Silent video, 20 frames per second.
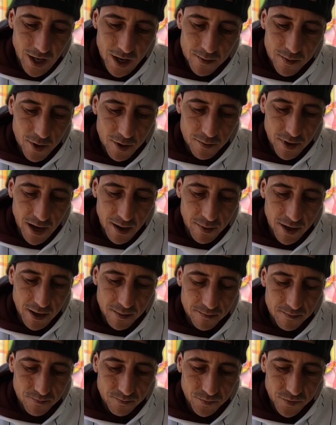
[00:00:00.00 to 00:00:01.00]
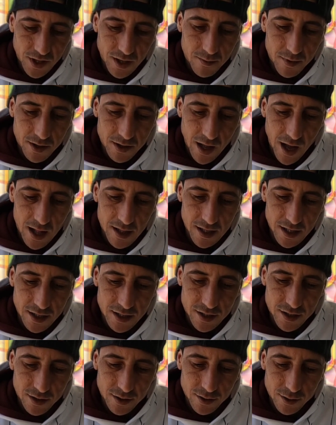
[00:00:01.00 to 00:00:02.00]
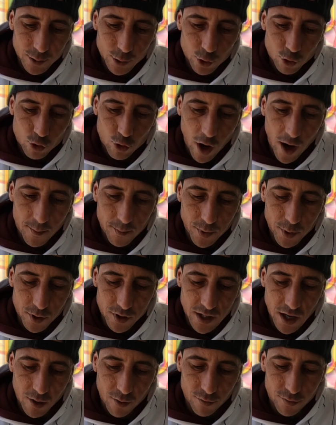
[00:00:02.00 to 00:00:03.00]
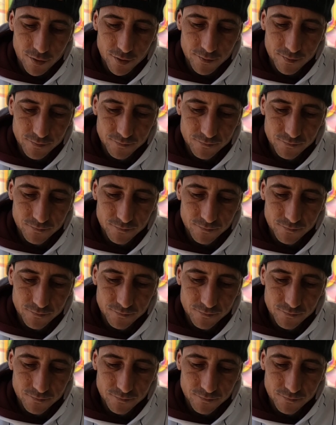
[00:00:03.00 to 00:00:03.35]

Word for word: Come on, baby. Come on, lollies. Drop yourself.